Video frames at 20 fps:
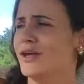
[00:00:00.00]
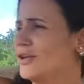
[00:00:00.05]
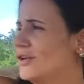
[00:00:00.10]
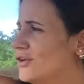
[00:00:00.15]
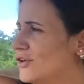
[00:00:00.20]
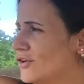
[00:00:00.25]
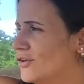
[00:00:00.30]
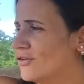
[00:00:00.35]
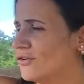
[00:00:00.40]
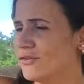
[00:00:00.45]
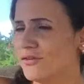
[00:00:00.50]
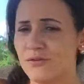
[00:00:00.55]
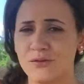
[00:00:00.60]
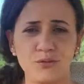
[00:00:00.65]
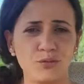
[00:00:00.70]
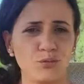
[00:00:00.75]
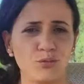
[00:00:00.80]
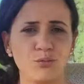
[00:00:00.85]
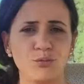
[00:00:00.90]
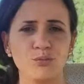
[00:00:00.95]
to
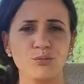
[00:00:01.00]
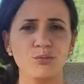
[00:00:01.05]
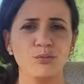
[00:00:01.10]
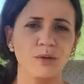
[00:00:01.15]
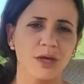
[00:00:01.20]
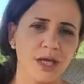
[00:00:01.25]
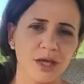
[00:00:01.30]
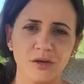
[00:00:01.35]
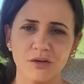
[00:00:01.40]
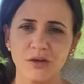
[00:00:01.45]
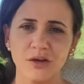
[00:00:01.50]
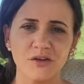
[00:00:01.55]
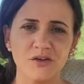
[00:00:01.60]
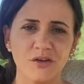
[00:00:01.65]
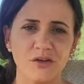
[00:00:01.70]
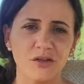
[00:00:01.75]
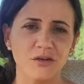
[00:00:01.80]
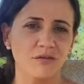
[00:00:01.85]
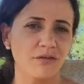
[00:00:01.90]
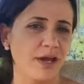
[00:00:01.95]
make you look
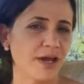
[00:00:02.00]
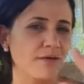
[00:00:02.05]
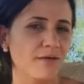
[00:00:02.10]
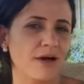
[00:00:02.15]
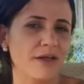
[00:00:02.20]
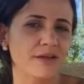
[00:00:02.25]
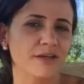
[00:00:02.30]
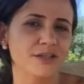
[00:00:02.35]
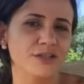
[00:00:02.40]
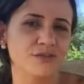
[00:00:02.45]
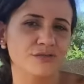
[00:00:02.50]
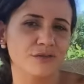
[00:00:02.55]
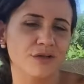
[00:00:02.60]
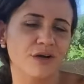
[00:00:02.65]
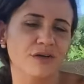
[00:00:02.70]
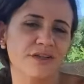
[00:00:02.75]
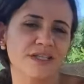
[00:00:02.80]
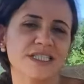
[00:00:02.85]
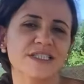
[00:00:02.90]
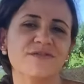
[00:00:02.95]
to the right while they're doing
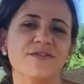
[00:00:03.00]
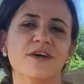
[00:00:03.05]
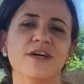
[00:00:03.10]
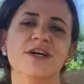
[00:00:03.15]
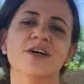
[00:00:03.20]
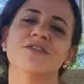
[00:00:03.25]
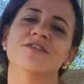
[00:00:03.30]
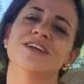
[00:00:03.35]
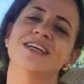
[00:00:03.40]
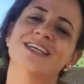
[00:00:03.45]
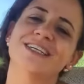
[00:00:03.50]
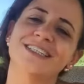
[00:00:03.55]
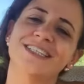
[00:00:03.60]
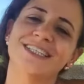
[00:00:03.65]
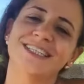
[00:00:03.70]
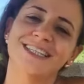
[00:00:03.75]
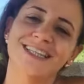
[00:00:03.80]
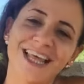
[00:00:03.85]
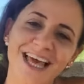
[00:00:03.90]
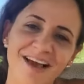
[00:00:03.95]
all this funk over here to
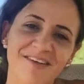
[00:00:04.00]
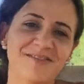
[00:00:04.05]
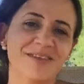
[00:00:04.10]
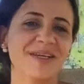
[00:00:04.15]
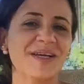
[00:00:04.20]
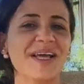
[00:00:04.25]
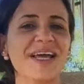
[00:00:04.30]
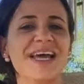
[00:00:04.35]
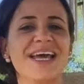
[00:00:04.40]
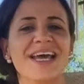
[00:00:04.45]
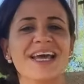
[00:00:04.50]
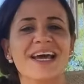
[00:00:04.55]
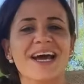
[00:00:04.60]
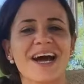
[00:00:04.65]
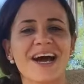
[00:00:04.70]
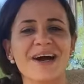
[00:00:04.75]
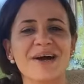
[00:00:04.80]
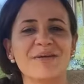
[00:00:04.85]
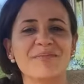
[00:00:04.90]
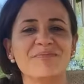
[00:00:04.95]
the left.
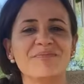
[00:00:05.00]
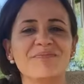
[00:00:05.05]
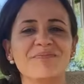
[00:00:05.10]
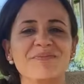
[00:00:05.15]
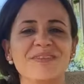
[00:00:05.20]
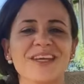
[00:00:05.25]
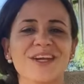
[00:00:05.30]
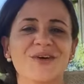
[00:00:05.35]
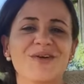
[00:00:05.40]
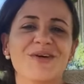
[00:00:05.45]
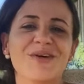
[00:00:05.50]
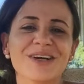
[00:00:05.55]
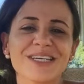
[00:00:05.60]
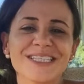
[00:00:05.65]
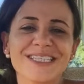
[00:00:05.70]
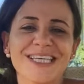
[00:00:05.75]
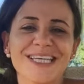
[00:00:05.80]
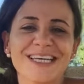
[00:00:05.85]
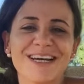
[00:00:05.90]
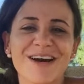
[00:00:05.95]
You know, always
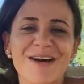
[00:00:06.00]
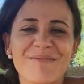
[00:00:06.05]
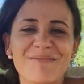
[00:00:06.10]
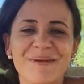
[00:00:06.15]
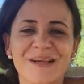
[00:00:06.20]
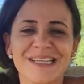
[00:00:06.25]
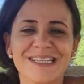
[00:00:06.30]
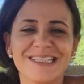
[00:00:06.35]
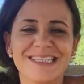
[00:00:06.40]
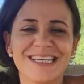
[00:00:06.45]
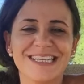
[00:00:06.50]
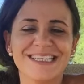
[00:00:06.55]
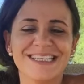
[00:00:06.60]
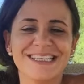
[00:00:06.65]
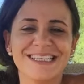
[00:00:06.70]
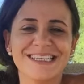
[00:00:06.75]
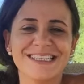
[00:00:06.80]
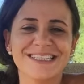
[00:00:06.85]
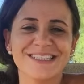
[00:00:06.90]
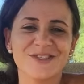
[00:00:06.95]
think up is
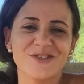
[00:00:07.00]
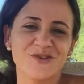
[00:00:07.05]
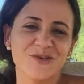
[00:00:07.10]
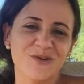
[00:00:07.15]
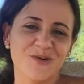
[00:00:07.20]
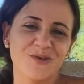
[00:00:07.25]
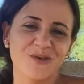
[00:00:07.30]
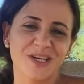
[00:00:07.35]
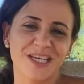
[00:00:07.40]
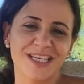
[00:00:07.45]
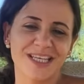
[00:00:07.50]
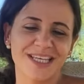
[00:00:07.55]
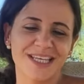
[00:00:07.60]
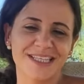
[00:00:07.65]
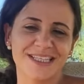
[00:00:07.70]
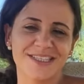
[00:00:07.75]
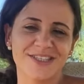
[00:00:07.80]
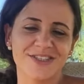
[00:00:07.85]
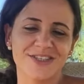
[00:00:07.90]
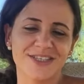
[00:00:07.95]
just true.
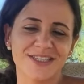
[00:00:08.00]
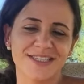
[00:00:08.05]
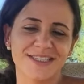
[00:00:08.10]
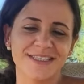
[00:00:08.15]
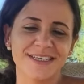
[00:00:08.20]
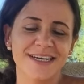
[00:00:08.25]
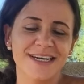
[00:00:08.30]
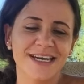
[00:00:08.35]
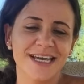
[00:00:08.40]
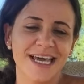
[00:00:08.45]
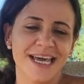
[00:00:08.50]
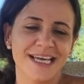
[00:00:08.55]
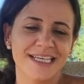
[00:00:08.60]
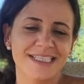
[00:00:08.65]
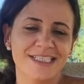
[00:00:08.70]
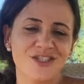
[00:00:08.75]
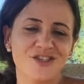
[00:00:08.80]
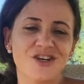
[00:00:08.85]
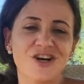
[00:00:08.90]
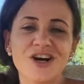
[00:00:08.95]

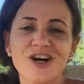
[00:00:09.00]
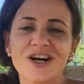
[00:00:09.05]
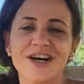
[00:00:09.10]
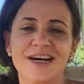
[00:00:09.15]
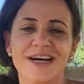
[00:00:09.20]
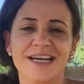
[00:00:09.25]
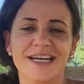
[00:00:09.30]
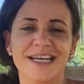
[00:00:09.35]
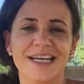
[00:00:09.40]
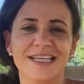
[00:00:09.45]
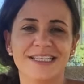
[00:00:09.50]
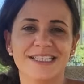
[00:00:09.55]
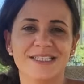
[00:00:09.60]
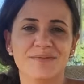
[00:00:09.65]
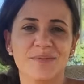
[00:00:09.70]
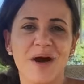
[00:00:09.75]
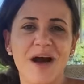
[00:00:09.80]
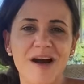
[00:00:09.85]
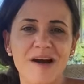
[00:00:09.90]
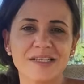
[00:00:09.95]
It's good. It's
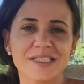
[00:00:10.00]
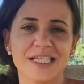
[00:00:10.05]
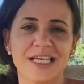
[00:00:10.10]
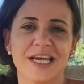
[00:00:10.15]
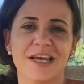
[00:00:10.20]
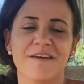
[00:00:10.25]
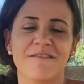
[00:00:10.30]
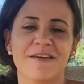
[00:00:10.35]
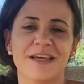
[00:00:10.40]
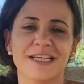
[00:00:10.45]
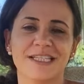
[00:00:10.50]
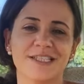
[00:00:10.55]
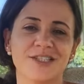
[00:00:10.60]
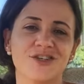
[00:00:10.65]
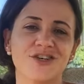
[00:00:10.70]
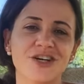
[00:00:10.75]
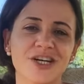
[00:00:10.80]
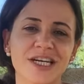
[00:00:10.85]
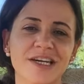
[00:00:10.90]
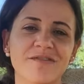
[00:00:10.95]
positive. It's
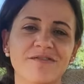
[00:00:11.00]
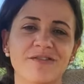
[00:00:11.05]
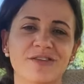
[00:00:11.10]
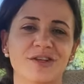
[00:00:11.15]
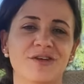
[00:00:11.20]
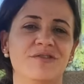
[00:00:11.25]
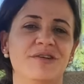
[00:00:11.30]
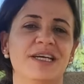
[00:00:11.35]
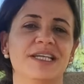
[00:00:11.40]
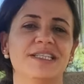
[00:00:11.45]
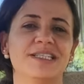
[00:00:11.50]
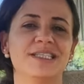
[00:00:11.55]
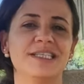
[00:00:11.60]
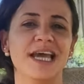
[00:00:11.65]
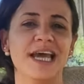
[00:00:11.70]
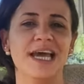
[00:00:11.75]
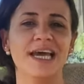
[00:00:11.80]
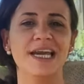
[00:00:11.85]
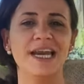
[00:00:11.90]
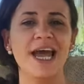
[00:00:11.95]
good influence.
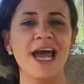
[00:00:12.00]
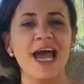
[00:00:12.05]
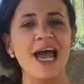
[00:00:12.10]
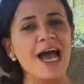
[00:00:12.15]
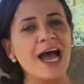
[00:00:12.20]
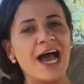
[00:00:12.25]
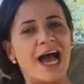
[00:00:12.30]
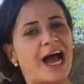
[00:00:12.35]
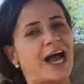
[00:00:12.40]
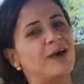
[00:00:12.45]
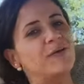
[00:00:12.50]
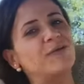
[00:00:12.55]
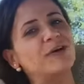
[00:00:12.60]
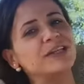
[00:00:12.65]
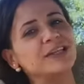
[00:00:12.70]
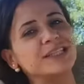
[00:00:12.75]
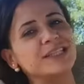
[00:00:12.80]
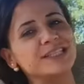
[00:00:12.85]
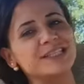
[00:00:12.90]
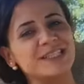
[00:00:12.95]
And I
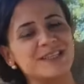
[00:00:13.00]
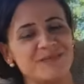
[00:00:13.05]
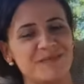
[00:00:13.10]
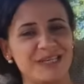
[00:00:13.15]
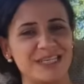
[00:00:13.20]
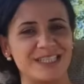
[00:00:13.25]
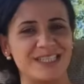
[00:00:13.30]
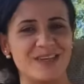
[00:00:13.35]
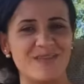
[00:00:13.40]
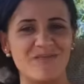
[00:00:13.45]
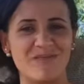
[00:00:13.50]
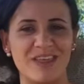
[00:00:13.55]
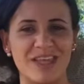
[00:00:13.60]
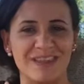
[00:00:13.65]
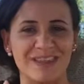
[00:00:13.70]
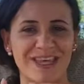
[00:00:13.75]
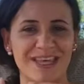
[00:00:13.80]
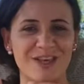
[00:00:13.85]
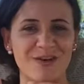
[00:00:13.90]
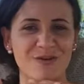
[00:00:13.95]
want this to be
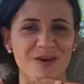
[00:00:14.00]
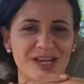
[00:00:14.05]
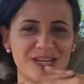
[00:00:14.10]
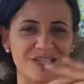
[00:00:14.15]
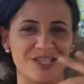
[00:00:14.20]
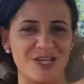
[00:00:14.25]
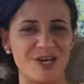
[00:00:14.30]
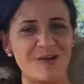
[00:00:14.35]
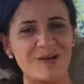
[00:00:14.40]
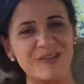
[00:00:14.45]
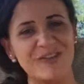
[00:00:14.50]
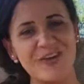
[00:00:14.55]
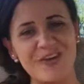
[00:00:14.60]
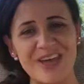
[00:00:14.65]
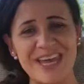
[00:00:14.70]
something that you can share with your